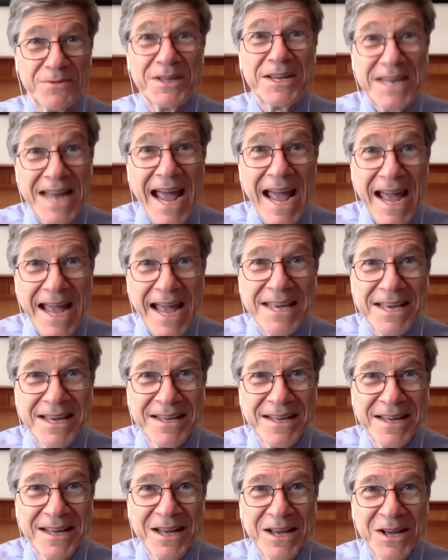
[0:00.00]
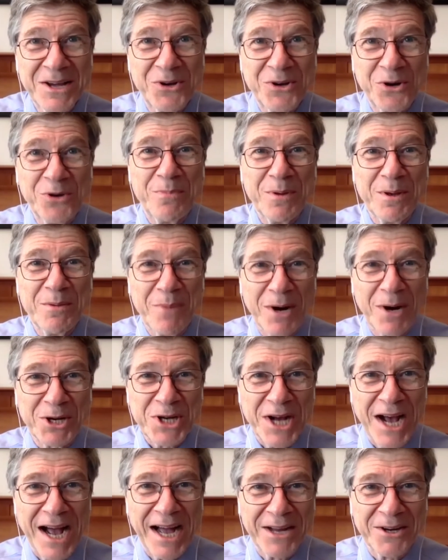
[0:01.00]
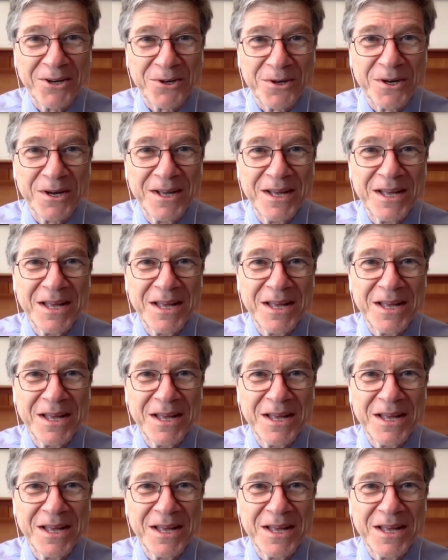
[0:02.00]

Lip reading: the day could be much higher.